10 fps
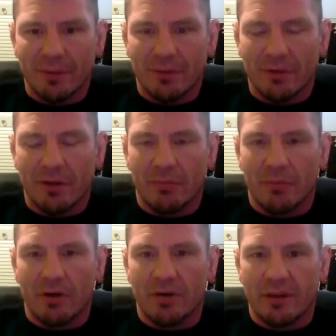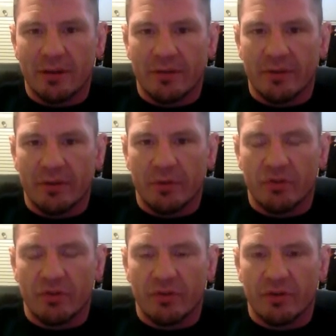Right on, Mark. Thank you very much
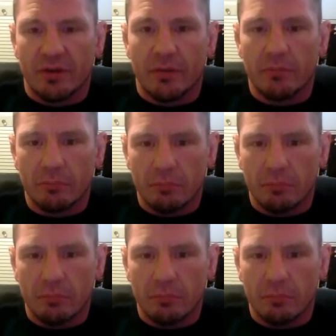for the time.